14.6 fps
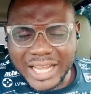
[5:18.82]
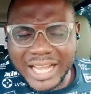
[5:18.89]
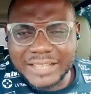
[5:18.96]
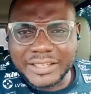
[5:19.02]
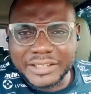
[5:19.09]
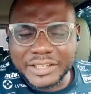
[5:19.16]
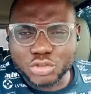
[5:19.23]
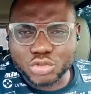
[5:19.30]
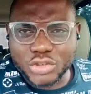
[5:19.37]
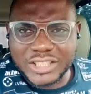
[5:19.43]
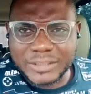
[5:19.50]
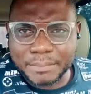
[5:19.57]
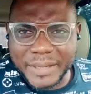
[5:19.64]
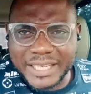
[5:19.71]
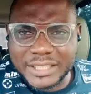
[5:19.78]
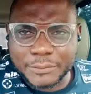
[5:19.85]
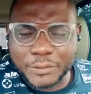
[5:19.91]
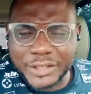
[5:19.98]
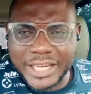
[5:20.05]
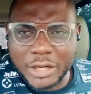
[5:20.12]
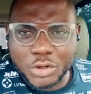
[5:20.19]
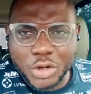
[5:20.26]
as a disrespect
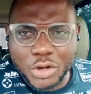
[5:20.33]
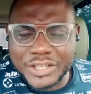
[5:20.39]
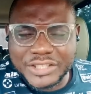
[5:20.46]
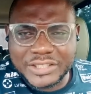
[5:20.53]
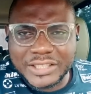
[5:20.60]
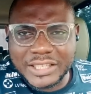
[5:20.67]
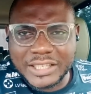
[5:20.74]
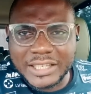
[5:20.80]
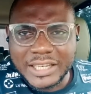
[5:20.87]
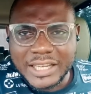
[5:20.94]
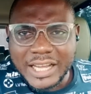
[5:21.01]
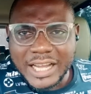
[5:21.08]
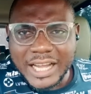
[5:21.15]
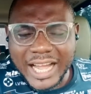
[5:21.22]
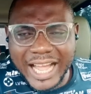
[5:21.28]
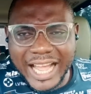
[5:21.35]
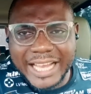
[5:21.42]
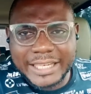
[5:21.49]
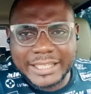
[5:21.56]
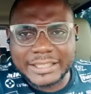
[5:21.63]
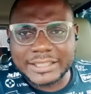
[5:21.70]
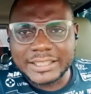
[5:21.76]
for their currency
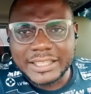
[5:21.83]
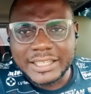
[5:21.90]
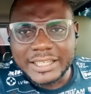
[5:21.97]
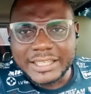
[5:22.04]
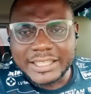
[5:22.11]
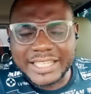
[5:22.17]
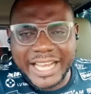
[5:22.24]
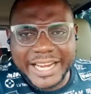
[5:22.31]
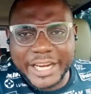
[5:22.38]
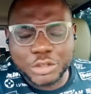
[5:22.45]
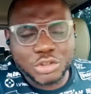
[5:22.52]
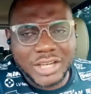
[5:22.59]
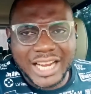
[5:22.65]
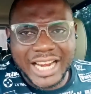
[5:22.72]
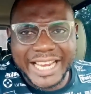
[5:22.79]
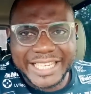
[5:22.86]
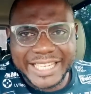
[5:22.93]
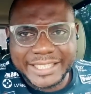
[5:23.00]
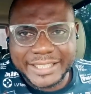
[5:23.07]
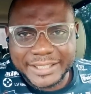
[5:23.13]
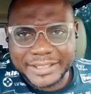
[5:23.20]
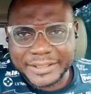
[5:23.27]
and their national
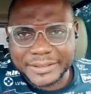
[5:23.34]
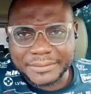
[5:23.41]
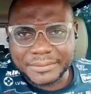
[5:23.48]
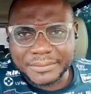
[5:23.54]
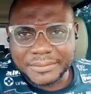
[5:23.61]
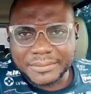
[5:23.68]
identity.